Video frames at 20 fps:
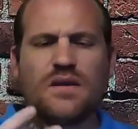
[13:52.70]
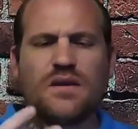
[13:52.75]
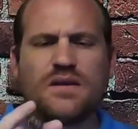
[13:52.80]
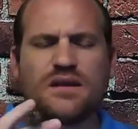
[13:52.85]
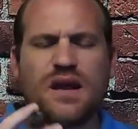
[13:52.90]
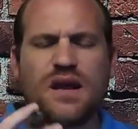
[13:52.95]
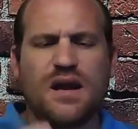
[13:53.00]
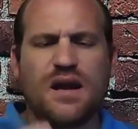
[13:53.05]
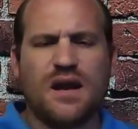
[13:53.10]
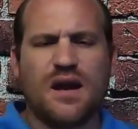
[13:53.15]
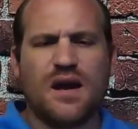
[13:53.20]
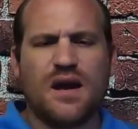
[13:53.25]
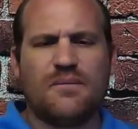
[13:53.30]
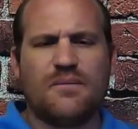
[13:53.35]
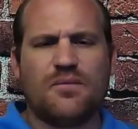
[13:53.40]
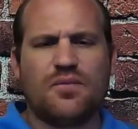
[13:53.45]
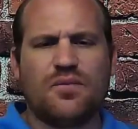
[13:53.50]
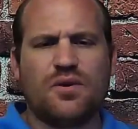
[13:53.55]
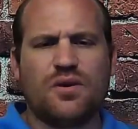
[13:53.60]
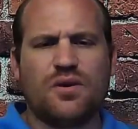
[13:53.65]
it's got a
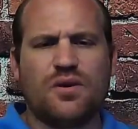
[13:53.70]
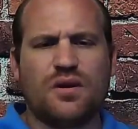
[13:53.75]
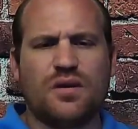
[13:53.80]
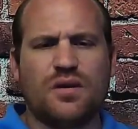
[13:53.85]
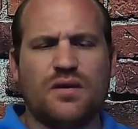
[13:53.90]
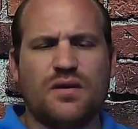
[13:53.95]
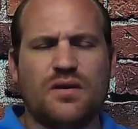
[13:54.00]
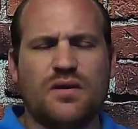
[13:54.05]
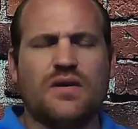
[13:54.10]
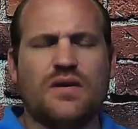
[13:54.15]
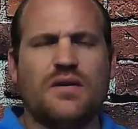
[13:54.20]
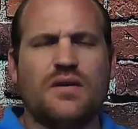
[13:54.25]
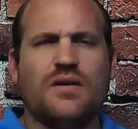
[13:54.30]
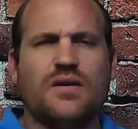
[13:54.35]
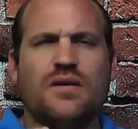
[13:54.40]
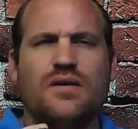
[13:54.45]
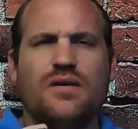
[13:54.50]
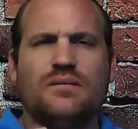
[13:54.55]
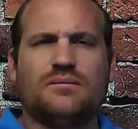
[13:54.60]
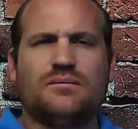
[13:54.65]
lot more
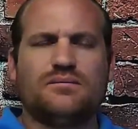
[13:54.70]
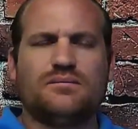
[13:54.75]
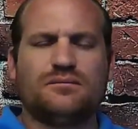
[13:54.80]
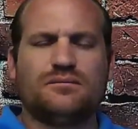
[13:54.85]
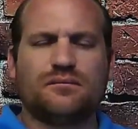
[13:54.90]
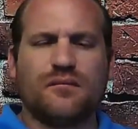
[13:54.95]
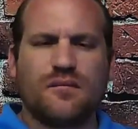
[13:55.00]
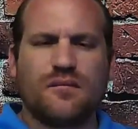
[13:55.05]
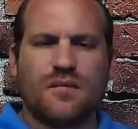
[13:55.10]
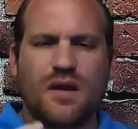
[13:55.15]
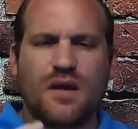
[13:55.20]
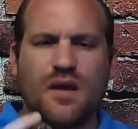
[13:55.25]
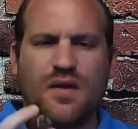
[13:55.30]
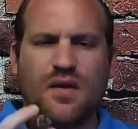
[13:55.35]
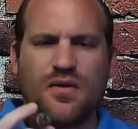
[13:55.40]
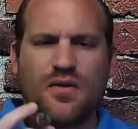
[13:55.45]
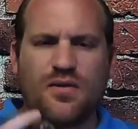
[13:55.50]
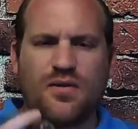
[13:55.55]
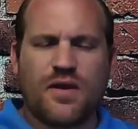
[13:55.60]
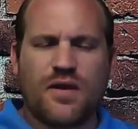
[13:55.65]

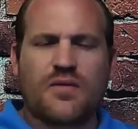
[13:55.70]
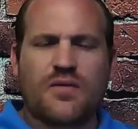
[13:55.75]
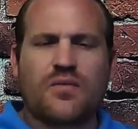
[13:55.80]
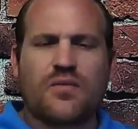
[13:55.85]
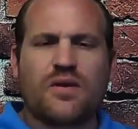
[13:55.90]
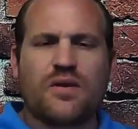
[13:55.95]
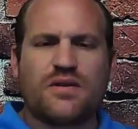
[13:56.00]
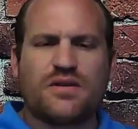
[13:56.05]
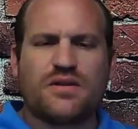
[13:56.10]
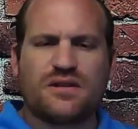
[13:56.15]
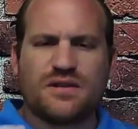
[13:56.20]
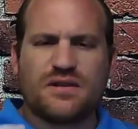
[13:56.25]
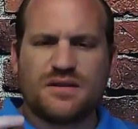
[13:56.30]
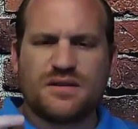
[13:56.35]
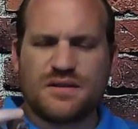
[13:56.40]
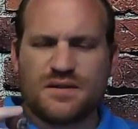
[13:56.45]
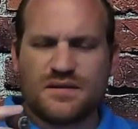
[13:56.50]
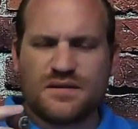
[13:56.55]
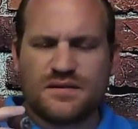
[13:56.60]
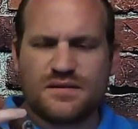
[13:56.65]
thick
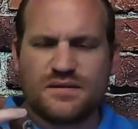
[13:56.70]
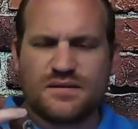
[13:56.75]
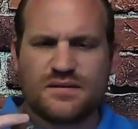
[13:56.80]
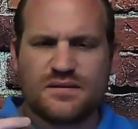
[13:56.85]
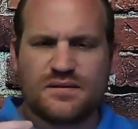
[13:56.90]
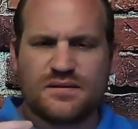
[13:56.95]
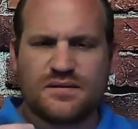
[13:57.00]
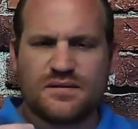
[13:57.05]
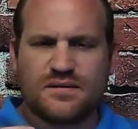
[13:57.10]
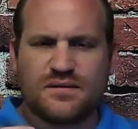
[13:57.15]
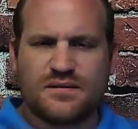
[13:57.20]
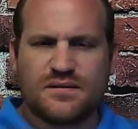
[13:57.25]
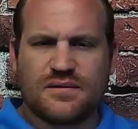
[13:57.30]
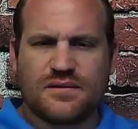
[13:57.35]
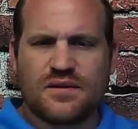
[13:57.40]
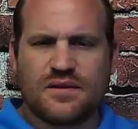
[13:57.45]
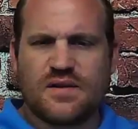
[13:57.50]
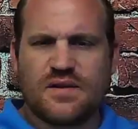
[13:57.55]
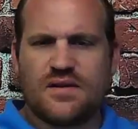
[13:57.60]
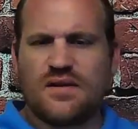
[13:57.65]
richness.
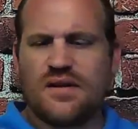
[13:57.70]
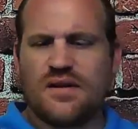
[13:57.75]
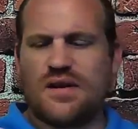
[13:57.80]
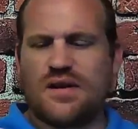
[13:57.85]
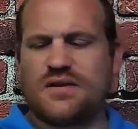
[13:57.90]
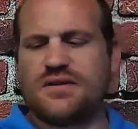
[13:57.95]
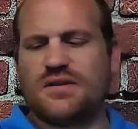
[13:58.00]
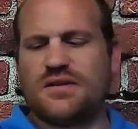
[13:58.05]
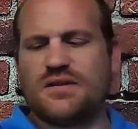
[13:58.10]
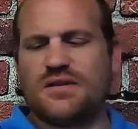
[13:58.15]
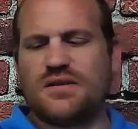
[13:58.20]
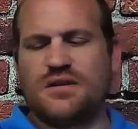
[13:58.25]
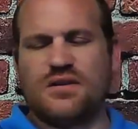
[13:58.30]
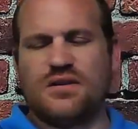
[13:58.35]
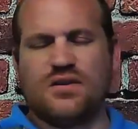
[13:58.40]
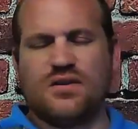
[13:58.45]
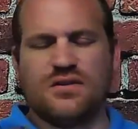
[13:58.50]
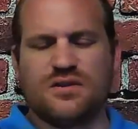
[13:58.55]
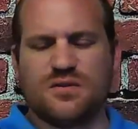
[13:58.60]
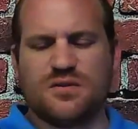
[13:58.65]
It has a
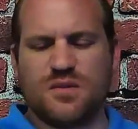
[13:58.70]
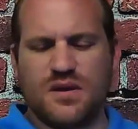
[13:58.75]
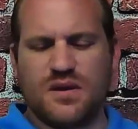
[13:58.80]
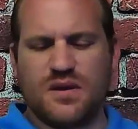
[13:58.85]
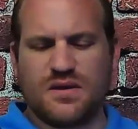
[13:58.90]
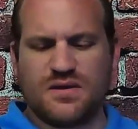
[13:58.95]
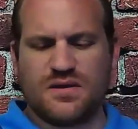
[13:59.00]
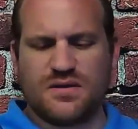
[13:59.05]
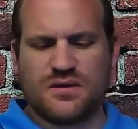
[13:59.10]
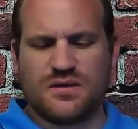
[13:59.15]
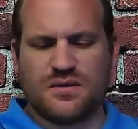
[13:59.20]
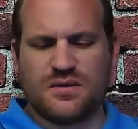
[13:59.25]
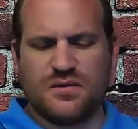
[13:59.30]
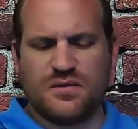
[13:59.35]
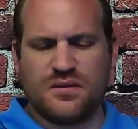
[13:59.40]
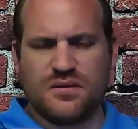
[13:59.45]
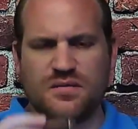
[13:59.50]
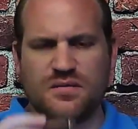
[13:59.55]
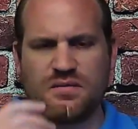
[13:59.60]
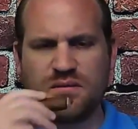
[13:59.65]
good sweetness
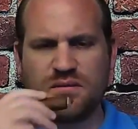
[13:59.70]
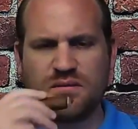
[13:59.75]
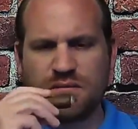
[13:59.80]
to it.